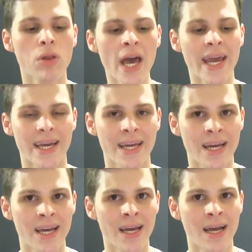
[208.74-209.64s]
blank
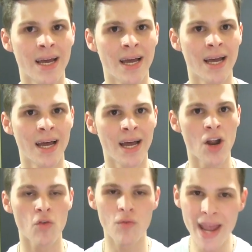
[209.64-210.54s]

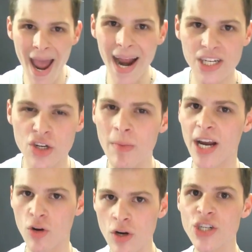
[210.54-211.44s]
react to
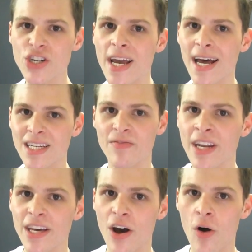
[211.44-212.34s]
my cringy ass
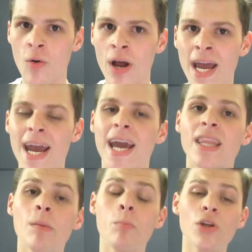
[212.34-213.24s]
video,
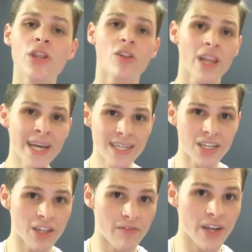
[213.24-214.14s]
and then put the link
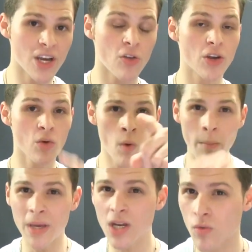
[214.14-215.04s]
to the video that you
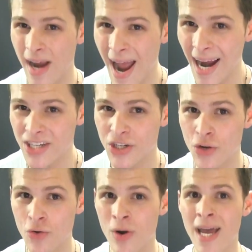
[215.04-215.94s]
want me to react
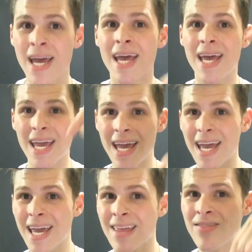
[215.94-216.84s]
to
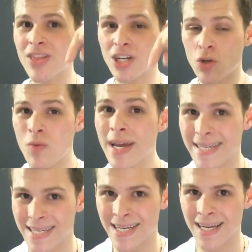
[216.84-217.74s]
in the
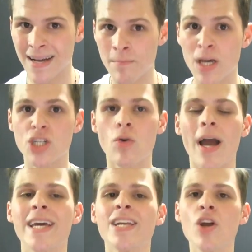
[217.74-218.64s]
tweet so
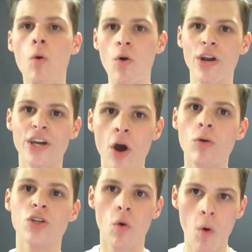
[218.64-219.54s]
I can know where to go
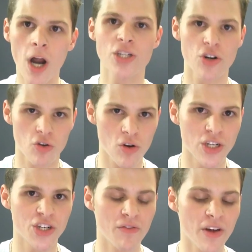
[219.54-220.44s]
to watch your
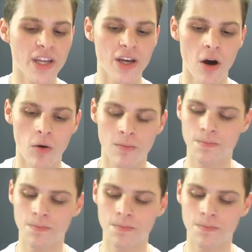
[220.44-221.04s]
cringy video.